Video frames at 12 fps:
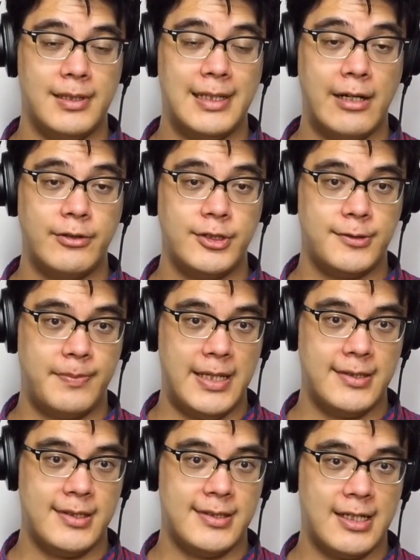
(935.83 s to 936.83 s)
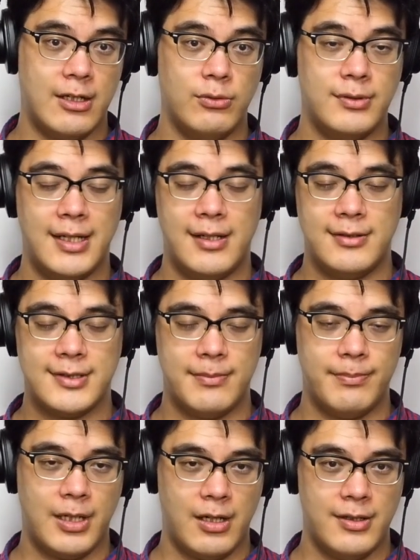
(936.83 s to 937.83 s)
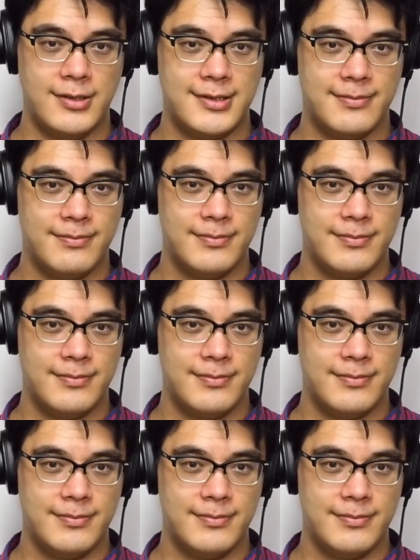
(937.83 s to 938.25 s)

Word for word: lounge spaces at hotels and bars.